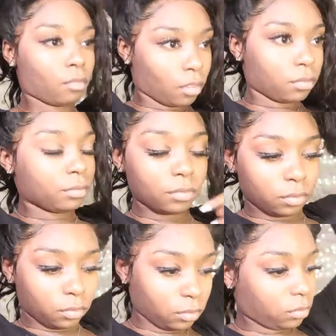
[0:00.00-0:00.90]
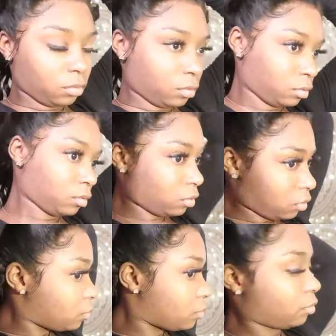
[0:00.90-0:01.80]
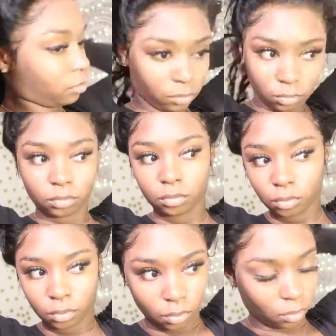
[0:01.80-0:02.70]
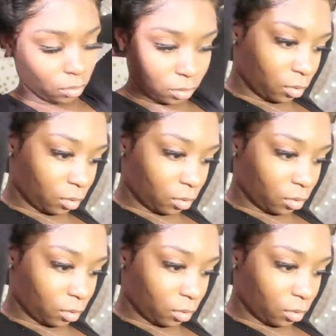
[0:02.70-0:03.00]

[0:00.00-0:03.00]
how I want it to lay and looking good, and making sure I